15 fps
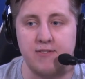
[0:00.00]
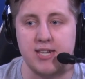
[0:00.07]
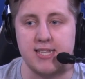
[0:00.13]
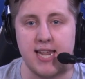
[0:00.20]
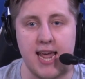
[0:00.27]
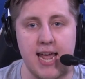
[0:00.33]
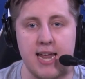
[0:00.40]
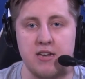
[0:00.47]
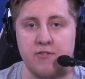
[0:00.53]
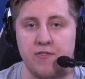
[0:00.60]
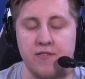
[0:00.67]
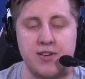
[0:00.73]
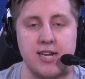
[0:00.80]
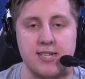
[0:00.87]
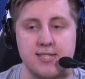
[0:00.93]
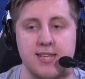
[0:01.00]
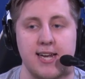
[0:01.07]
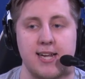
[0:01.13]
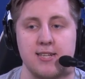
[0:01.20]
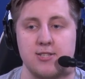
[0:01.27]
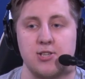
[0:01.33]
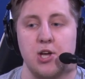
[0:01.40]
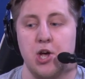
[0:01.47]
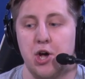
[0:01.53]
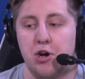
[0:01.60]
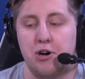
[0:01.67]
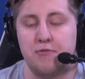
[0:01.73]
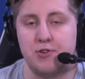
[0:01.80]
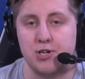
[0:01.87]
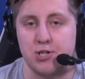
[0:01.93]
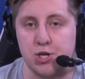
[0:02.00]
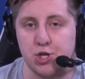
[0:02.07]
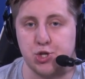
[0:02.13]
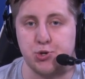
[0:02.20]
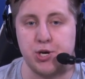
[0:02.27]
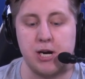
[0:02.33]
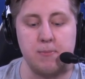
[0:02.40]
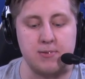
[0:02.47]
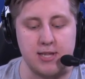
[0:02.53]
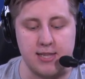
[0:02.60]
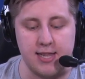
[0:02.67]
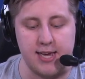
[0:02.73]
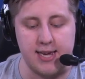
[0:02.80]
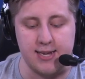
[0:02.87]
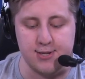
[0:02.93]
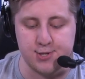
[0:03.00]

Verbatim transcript: to ten to fifteen seconds of just a straight up delay.